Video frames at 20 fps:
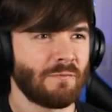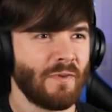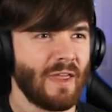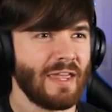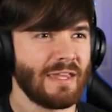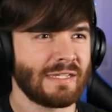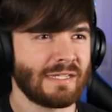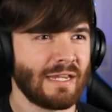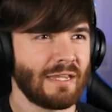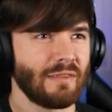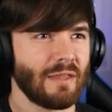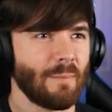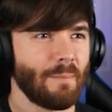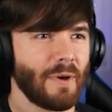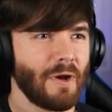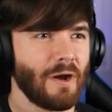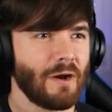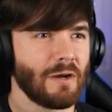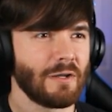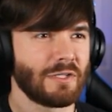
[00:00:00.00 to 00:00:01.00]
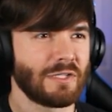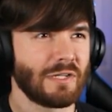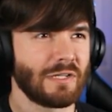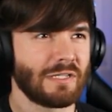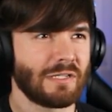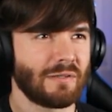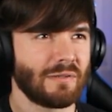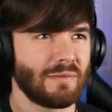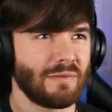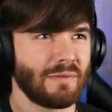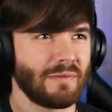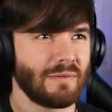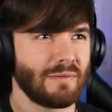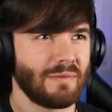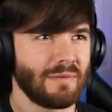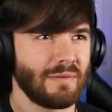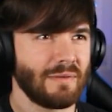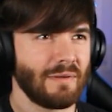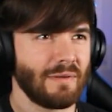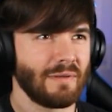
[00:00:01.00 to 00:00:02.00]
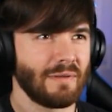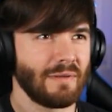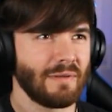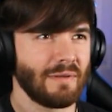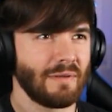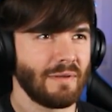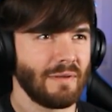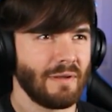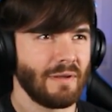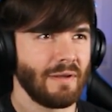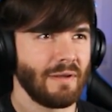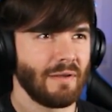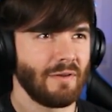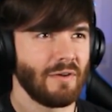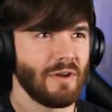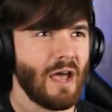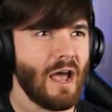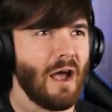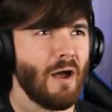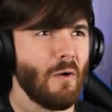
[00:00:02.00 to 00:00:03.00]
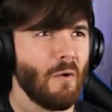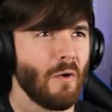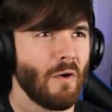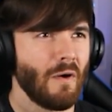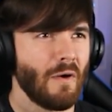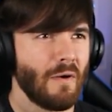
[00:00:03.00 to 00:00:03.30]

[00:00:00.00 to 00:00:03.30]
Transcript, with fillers: face on the bar is just. No!